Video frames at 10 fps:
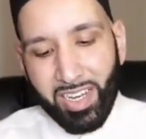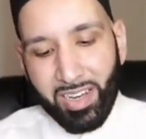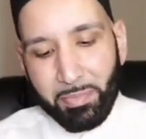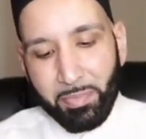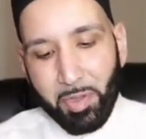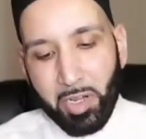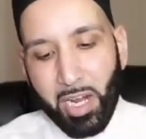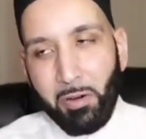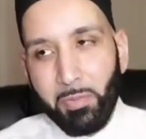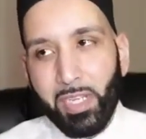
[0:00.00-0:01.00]
um, on
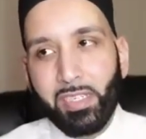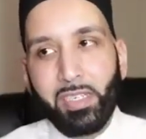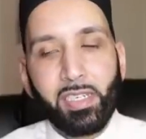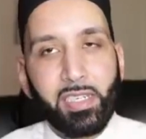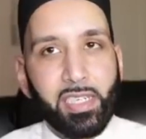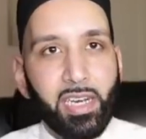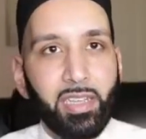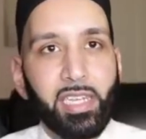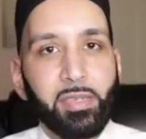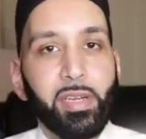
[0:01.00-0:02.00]
how amazing it is that
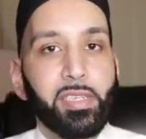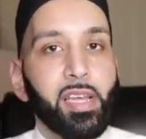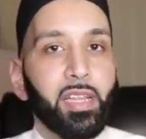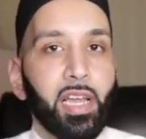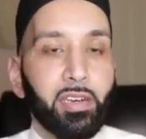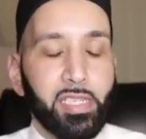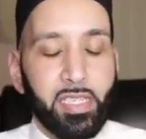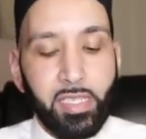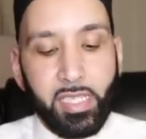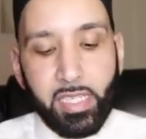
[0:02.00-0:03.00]
Allah subhanahu wa ta'ala allowed us
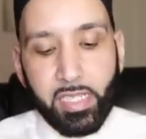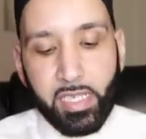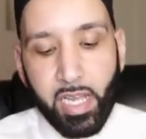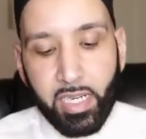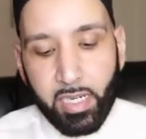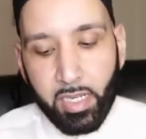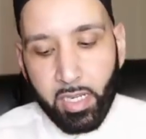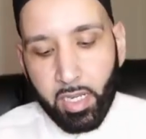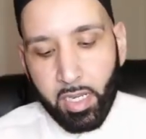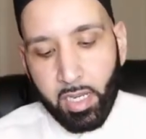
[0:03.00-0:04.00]
to see this night
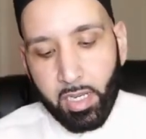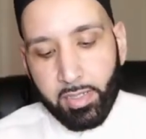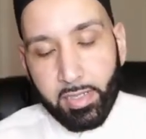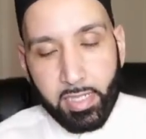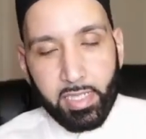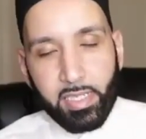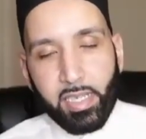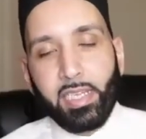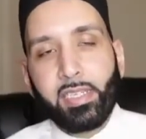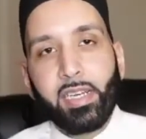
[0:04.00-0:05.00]
to see these
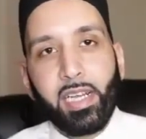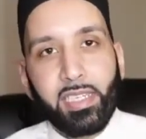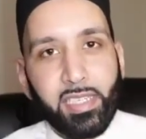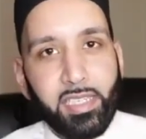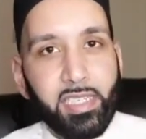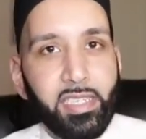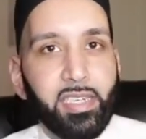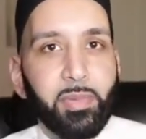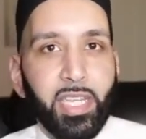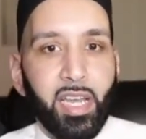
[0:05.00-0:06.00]
last tonight's, to see
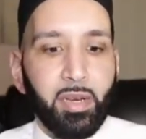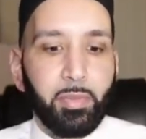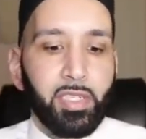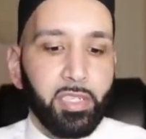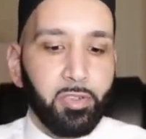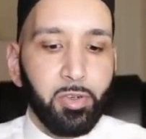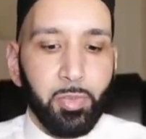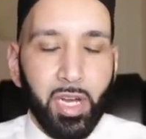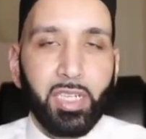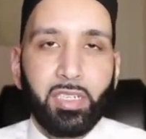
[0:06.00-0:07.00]
this Ramadan. But just to
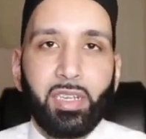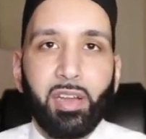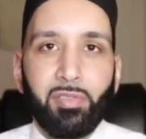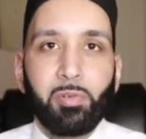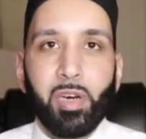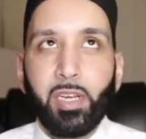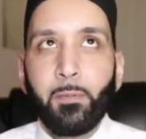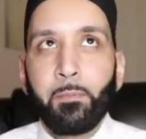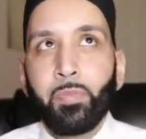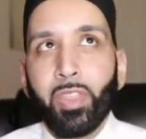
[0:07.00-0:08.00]
remind
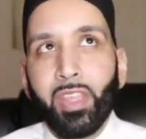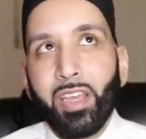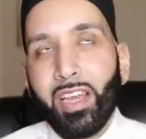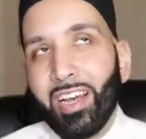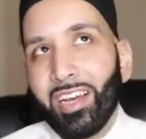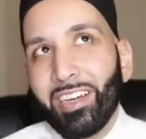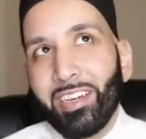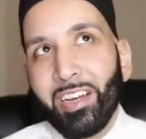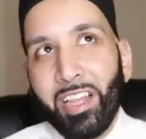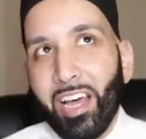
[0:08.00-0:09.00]
everyone, uh,
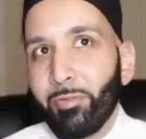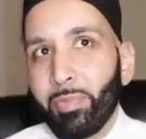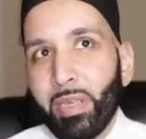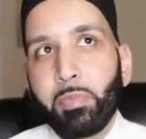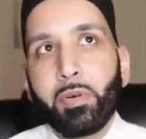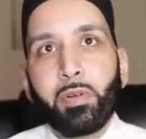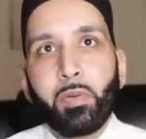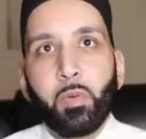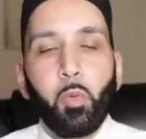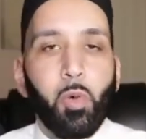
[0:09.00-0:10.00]
a lot of
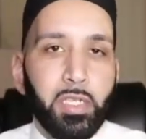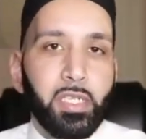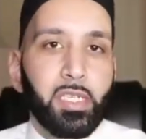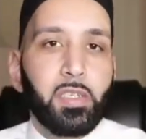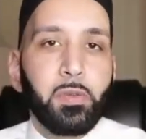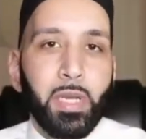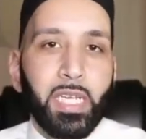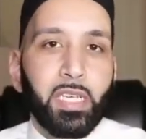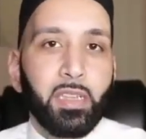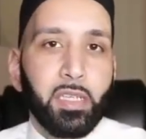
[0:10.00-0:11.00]
people wanted to
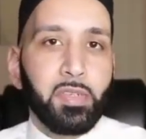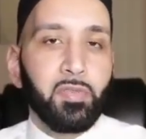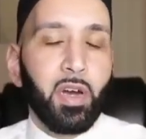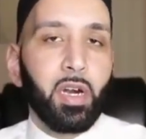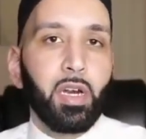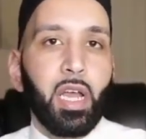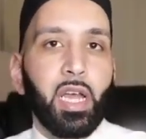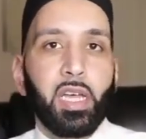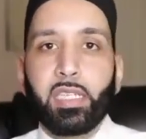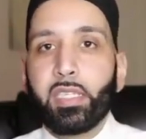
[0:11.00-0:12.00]
make it this far
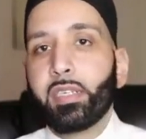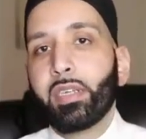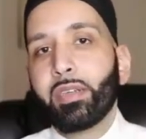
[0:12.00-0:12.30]
and